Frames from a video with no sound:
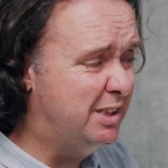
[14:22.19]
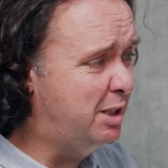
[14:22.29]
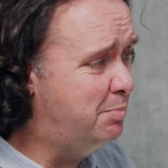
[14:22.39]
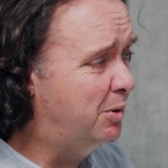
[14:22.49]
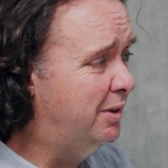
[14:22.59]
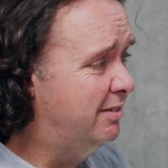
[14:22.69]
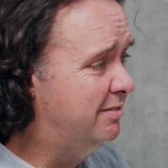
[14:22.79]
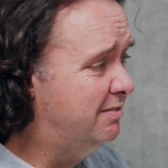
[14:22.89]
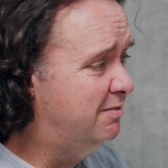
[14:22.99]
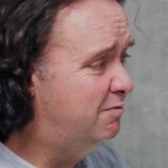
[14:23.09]
no point
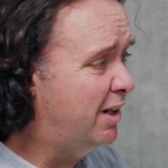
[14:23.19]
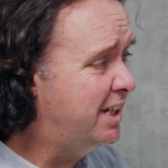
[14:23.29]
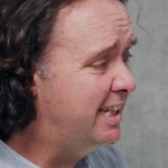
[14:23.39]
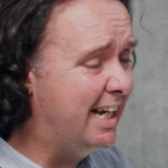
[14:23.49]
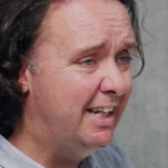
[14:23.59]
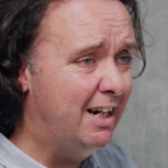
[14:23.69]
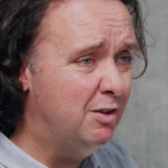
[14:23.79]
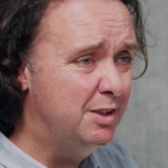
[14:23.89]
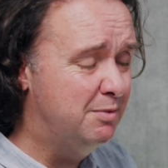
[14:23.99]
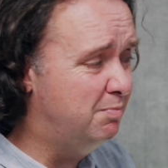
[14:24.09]
running that now
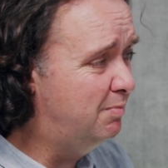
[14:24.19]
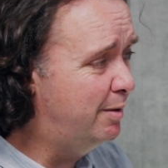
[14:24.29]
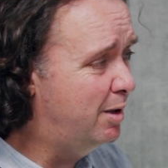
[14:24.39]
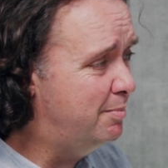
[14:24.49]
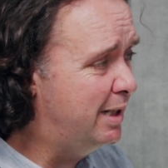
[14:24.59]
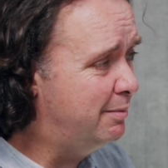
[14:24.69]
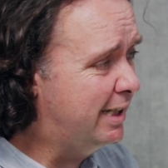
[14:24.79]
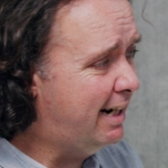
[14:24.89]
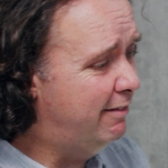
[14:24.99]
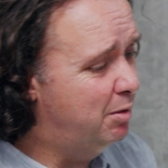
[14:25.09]
because we won't be able to
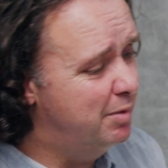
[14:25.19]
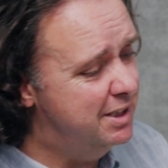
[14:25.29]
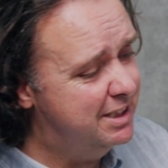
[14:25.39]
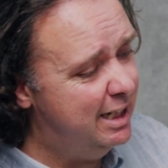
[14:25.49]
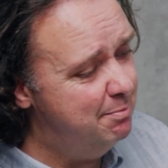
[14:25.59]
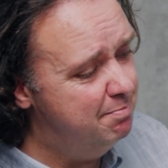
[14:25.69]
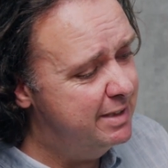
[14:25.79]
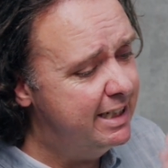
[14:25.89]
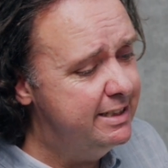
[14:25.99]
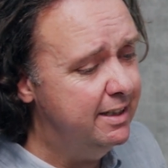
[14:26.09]
carry on with the same
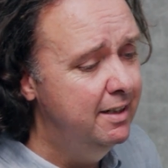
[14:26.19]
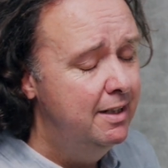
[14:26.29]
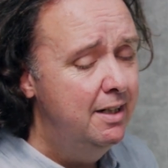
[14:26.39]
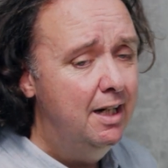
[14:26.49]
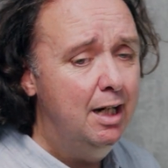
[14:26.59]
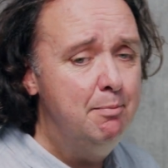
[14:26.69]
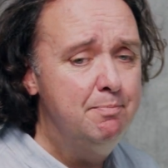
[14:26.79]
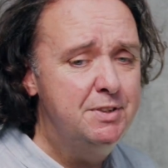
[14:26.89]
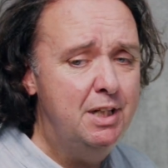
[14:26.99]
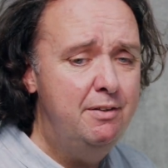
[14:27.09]
data.
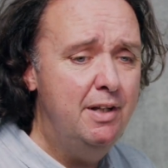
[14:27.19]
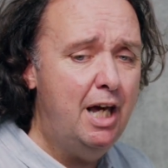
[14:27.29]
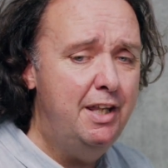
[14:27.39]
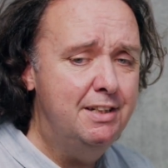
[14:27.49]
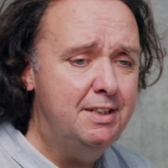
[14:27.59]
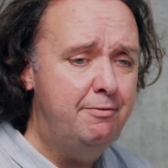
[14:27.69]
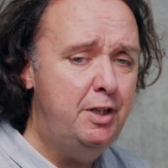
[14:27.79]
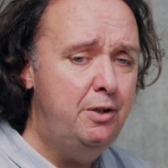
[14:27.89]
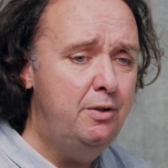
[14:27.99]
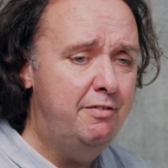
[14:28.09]
So there's a
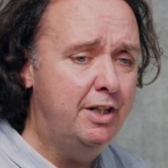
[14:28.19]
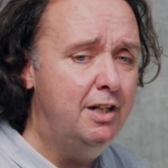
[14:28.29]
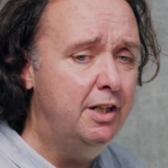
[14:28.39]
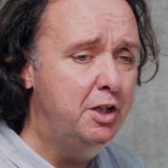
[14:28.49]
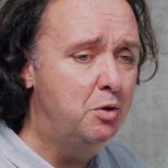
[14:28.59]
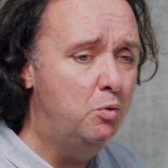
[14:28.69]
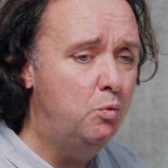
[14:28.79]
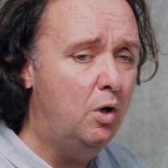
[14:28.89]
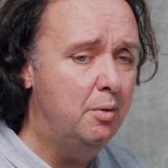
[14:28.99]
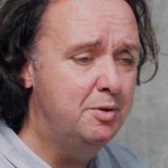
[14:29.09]
few, if you go to the
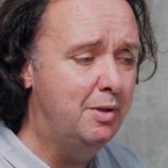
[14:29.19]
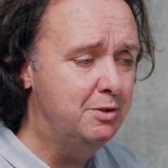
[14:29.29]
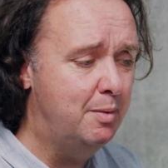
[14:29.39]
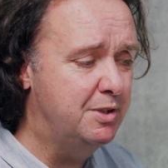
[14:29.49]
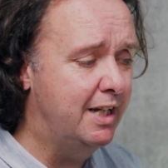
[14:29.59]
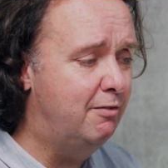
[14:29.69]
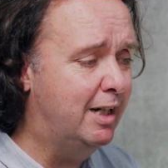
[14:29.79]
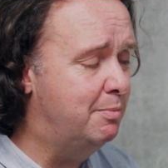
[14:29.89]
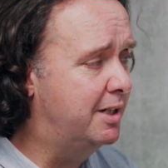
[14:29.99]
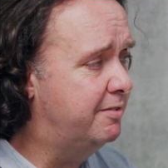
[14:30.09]
Google Optimize website, they
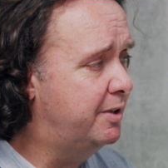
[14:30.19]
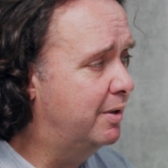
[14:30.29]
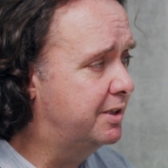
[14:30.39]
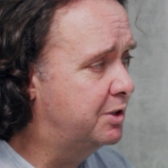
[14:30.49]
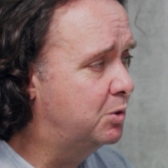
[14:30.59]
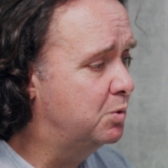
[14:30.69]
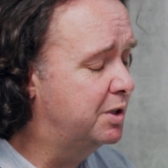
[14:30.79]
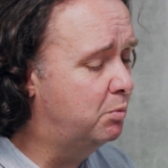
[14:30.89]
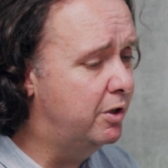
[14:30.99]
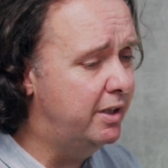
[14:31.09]
recommend a few other tools.
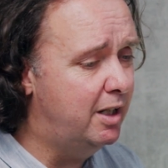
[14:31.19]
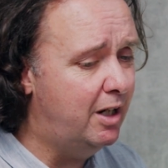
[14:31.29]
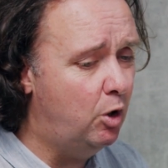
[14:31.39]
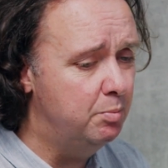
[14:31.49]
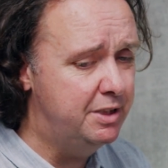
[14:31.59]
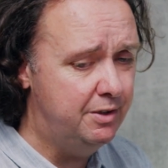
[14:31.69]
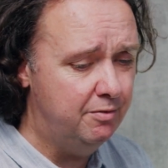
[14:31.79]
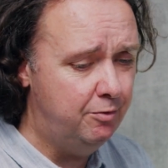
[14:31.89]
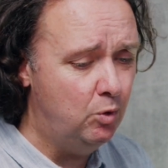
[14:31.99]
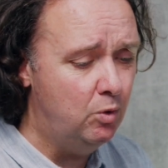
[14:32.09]
The one I opted up
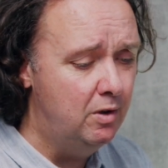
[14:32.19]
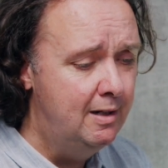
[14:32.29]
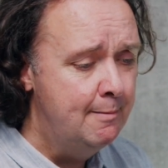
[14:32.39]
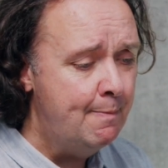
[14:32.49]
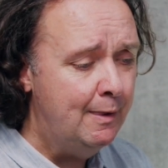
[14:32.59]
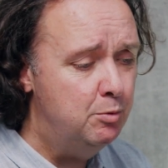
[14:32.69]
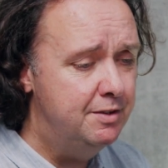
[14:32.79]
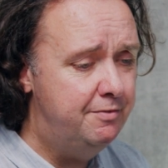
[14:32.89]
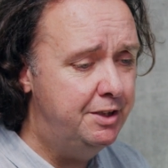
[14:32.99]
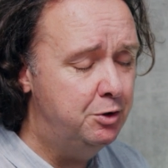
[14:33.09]
for was
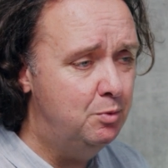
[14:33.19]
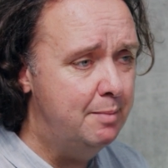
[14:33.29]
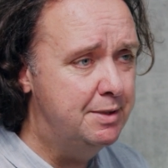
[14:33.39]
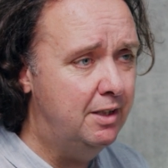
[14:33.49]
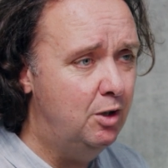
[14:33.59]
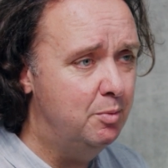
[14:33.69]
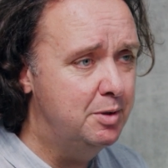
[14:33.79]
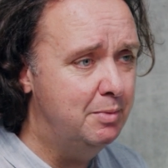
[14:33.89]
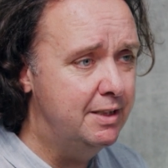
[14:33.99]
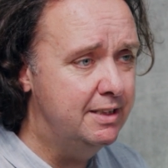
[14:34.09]
Visual Website
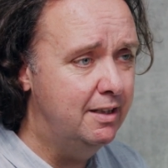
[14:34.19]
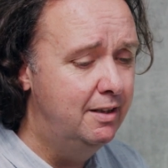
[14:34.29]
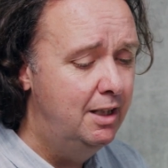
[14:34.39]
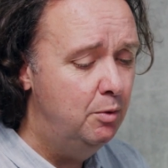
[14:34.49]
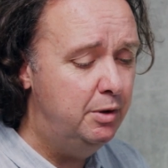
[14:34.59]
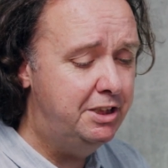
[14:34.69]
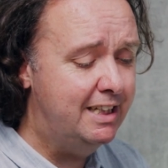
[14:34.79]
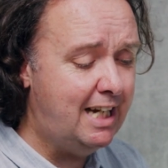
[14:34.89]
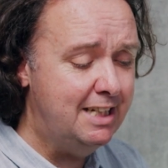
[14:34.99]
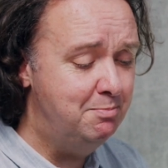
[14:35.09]
Optimizer, which
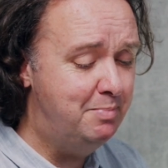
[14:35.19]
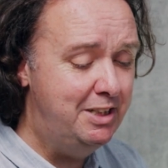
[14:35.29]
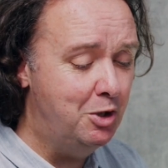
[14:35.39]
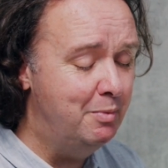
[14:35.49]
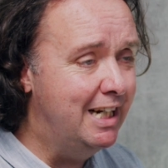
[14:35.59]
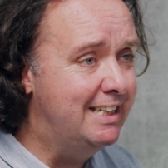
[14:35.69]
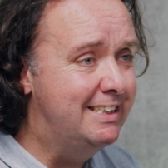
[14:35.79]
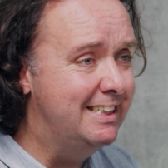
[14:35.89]
hasn't been nominated.